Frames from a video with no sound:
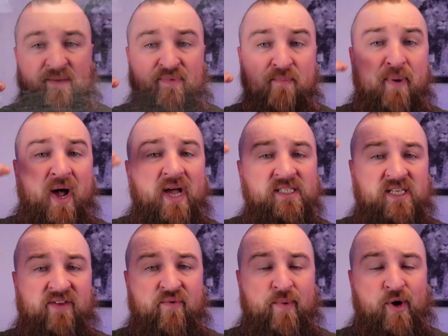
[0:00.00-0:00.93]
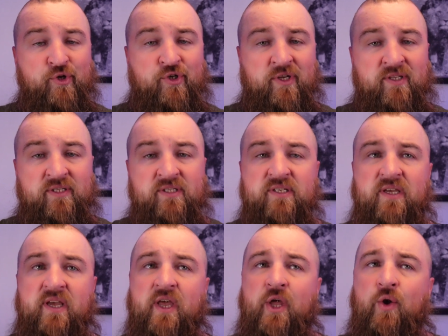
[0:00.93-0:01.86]
up the positive emotions,
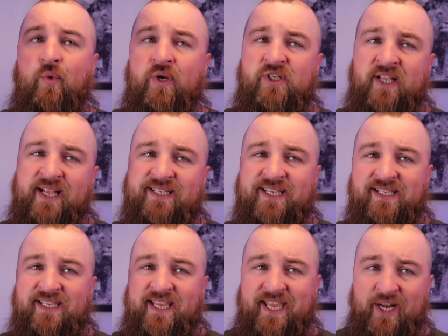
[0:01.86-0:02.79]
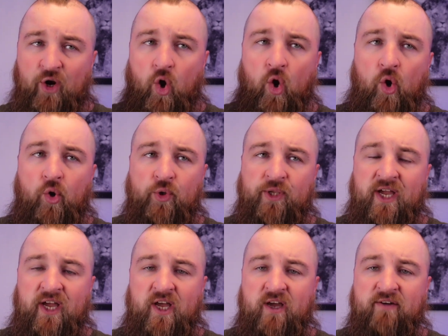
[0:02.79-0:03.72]
which lets us get a hold
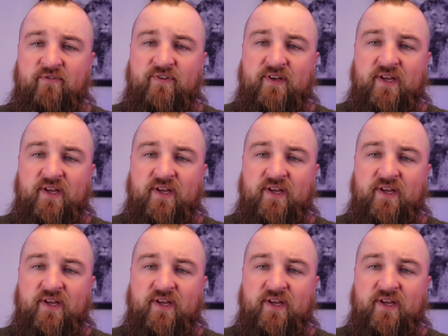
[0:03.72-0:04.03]
of